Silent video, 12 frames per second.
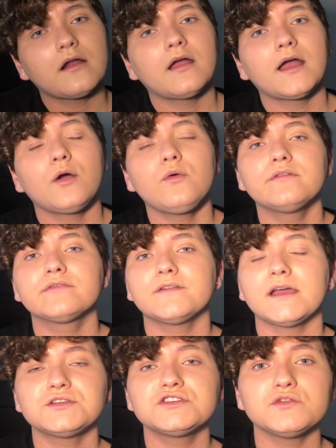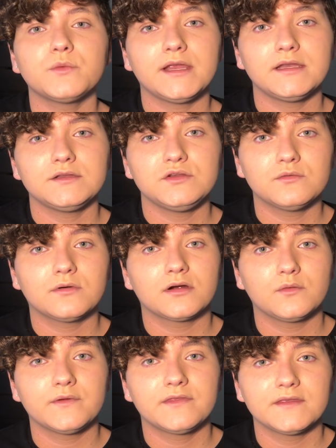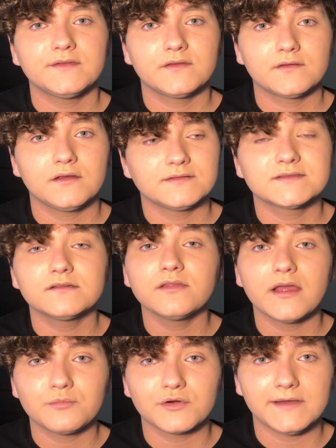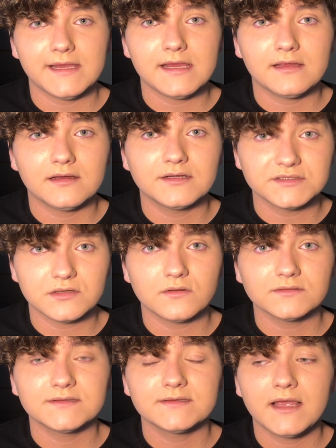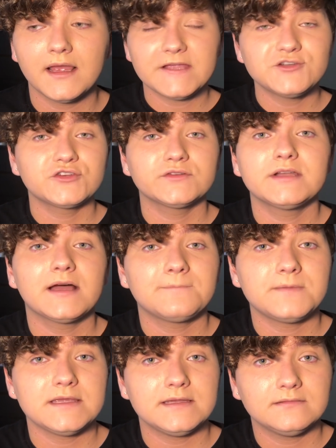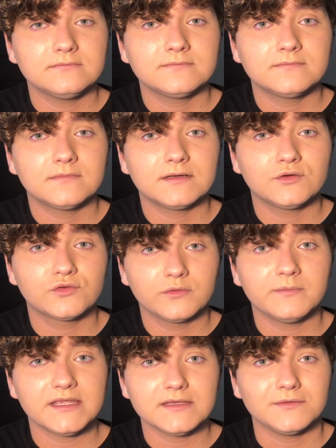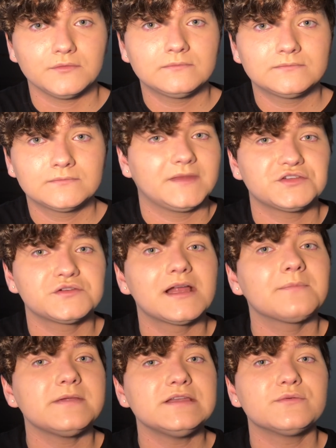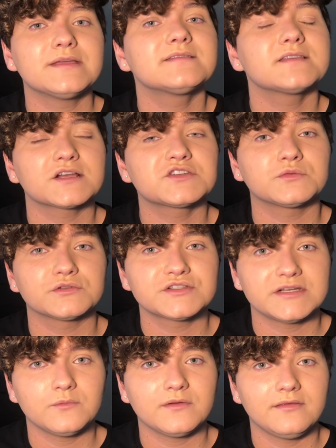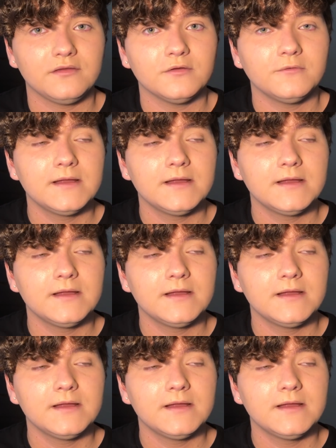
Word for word: how infatuated you are with this celebrity adult, they should not be grooming you. They should not be doing sexual shit with you,